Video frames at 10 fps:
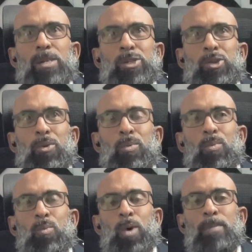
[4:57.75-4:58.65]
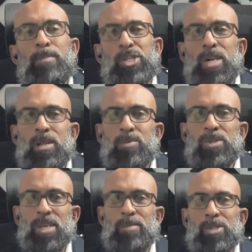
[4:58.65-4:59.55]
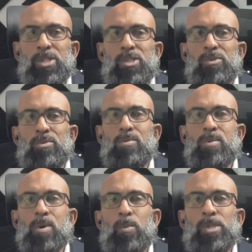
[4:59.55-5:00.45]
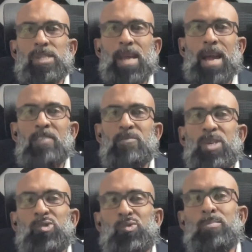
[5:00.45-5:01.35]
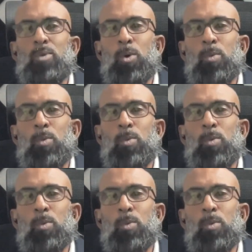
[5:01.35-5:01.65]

So what Michelle was able to do was have me do more